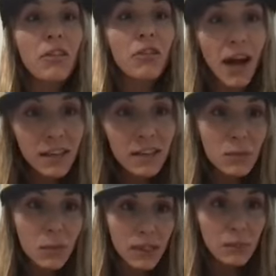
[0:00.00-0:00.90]
That is
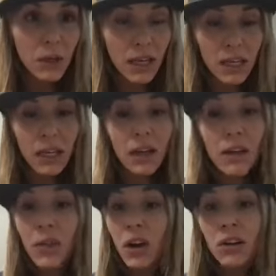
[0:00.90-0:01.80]
the best beacon.
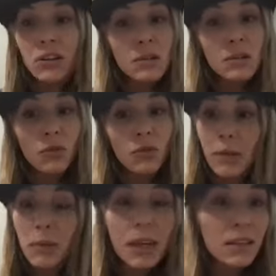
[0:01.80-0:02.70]
There are some
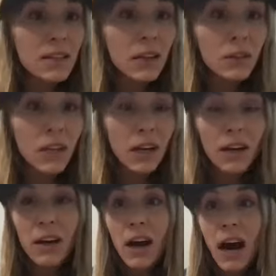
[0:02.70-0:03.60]
great beacons out there.